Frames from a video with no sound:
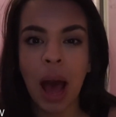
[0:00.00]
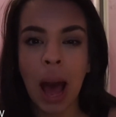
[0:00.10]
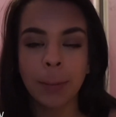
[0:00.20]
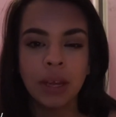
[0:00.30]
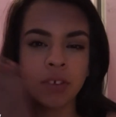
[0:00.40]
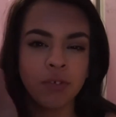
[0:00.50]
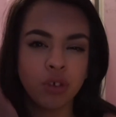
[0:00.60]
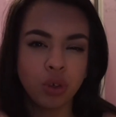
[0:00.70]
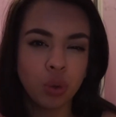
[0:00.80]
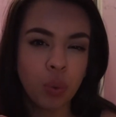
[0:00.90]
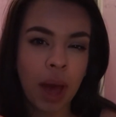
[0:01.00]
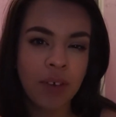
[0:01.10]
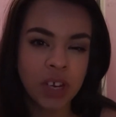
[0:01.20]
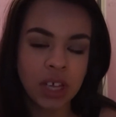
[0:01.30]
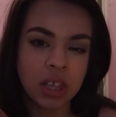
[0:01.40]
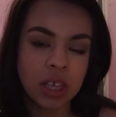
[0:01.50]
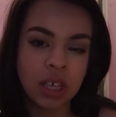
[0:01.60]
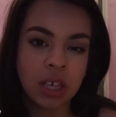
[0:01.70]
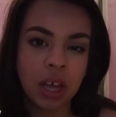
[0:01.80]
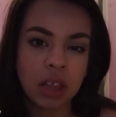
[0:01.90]
and if you have
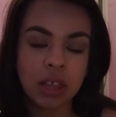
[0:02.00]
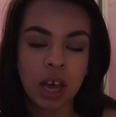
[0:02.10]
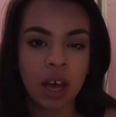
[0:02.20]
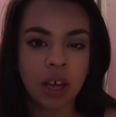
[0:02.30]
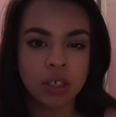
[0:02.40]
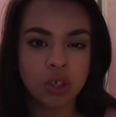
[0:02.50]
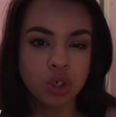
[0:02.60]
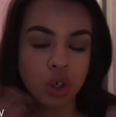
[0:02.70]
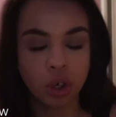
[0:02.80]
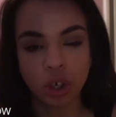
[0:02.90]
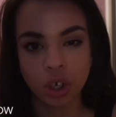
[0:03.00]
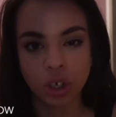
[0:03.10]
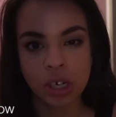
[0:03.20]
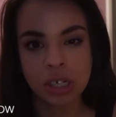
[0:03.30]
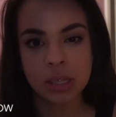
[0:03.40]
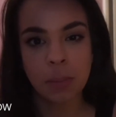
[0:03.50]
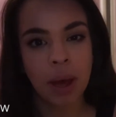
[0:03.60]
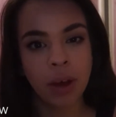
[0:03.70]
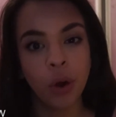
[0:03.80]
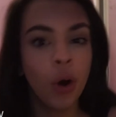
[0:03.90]
anything that you're curious
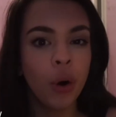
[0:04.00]
about